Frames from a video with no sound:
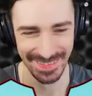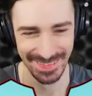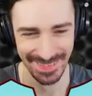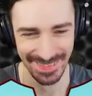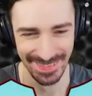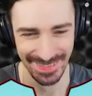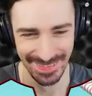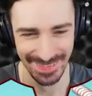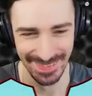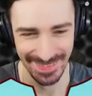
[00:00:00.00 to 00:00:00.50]

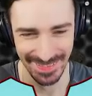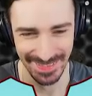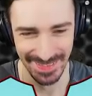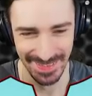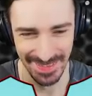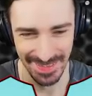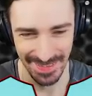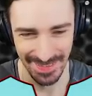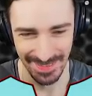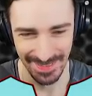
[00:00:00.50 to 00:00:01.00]
going,
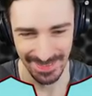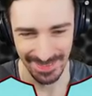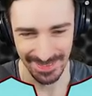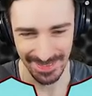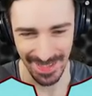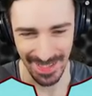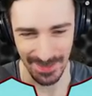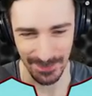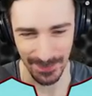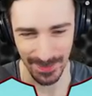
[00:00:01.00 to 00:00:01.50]
it's
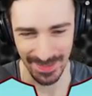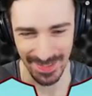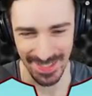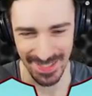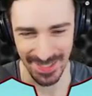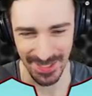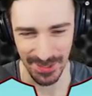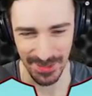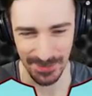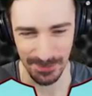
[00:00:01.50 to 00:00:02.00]
going. I feel
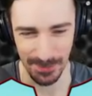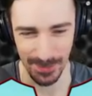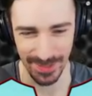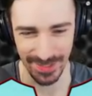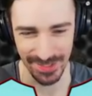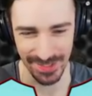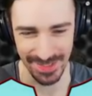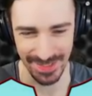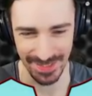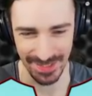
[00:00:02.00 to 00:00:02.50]
like your
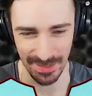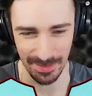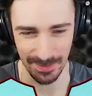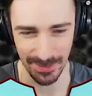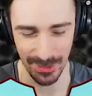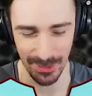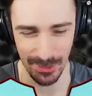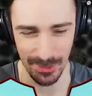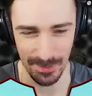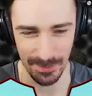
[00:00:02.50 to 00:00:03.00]
wheels need to
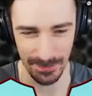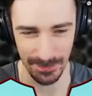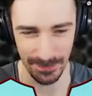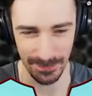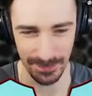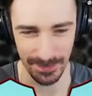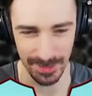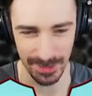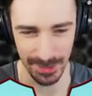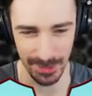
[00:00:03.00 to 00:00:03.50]
go
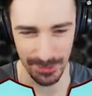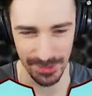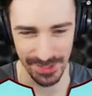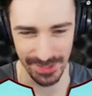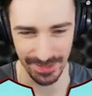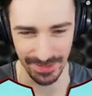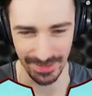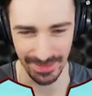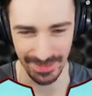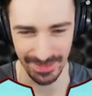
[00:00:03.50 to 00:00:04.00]

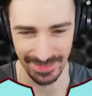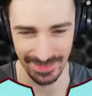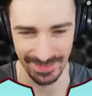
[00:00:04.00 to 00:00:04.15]
closer.